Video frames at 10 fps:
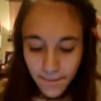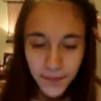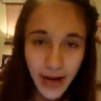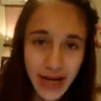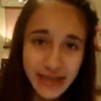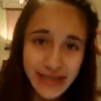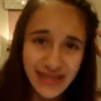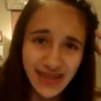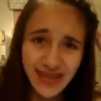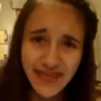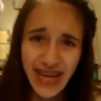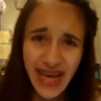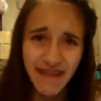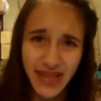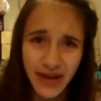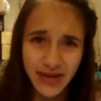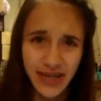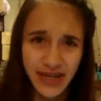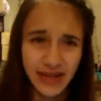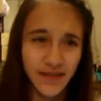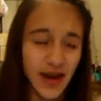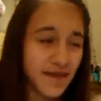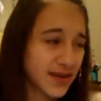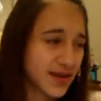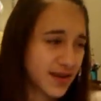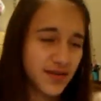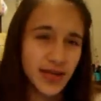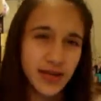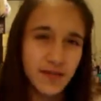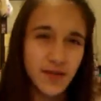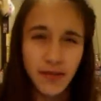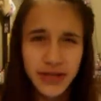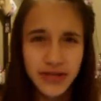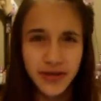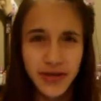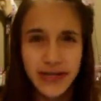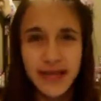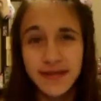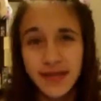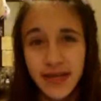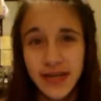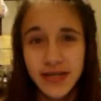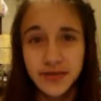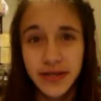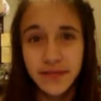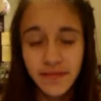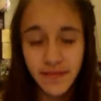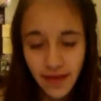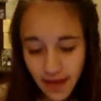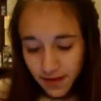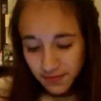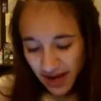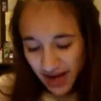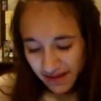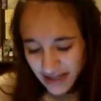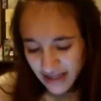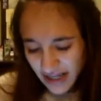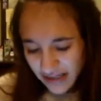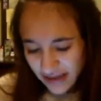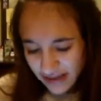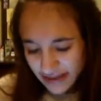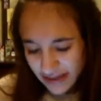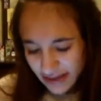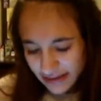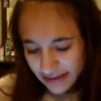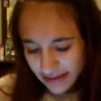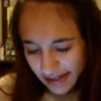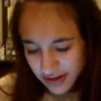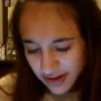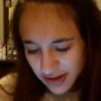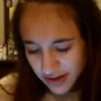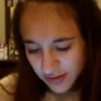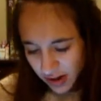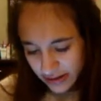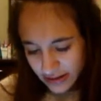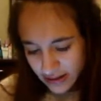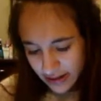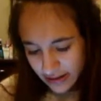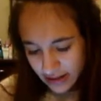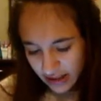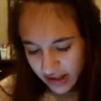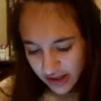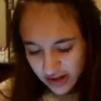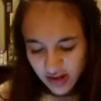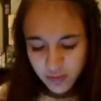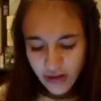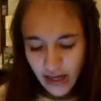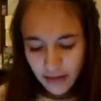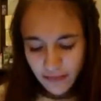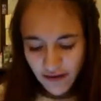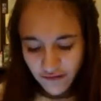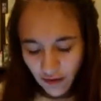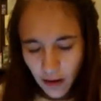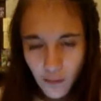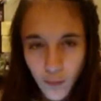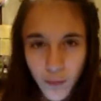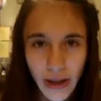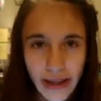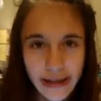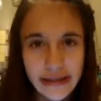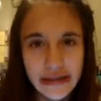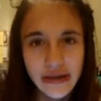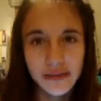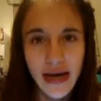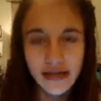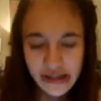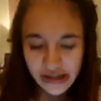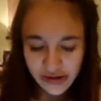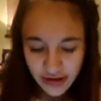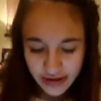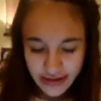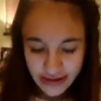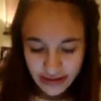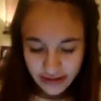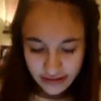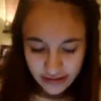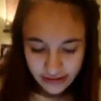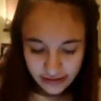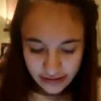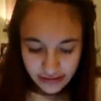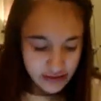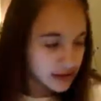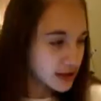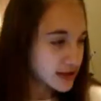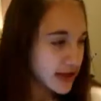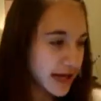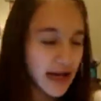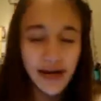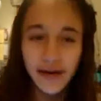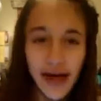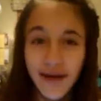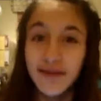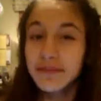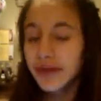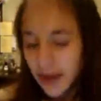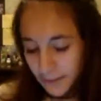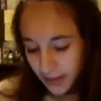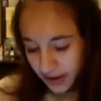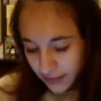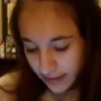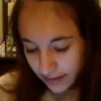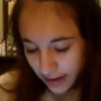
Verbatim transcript: But they don't even have that where I live, or I haven't heard of it. They probably do. I just have to look into it. But I haven't done any of these things. I should do all these things next year. I'm going to put that on my fall bucket list 2013. Just kidding. I don't have one, but I'll make one.